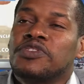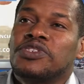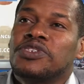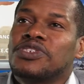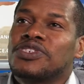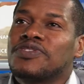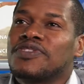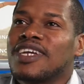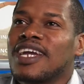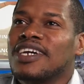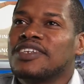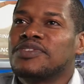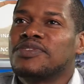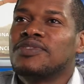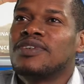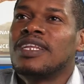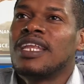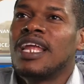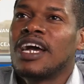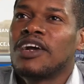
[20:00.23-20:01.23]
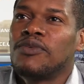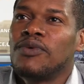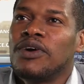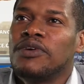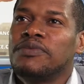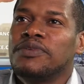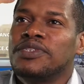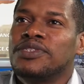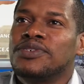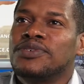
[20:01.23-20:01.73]
for those of you guys who like
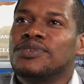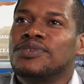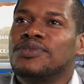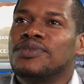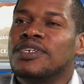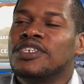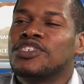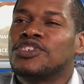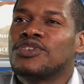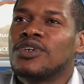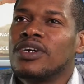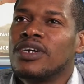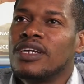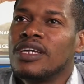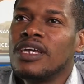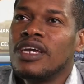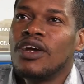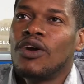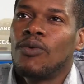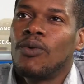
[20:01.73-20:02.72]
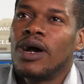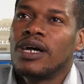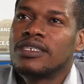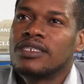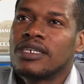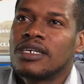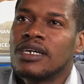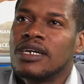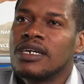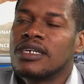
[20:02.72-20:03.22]
what we do, who enjoy
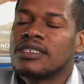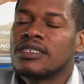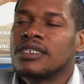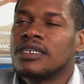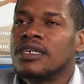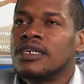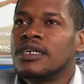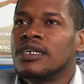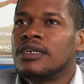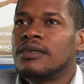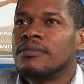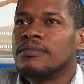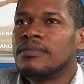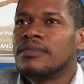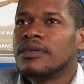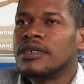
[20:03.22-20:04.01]
watching us, our